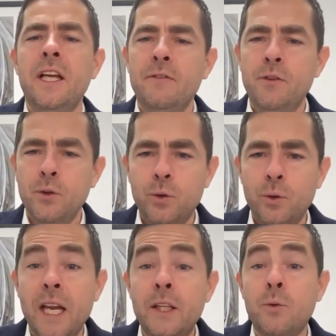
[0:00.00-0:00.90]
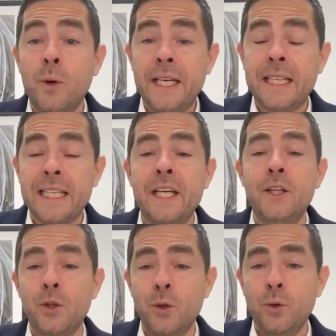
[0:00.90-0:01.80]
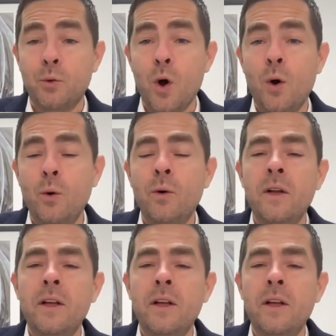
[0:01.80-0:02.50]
If you do that quickly, you grow,